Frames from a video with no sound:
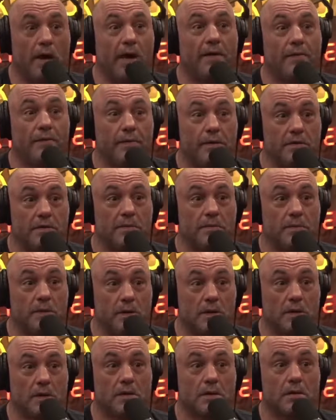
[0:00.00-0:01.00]
evidence to me
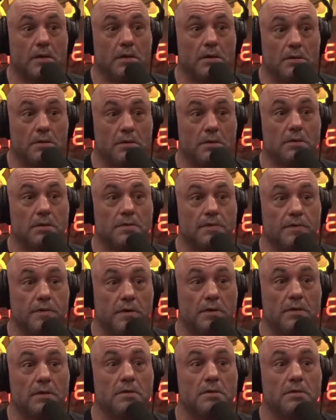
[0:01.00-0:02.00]
like Coke is
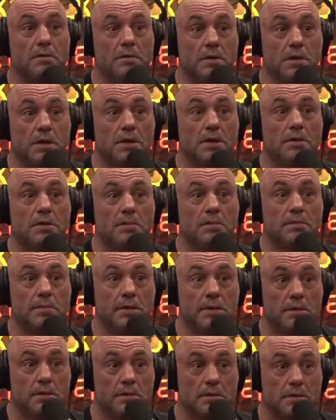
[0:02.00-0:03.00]
fucking crazy
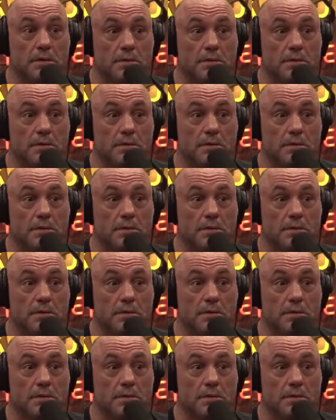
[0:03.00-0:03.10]
business.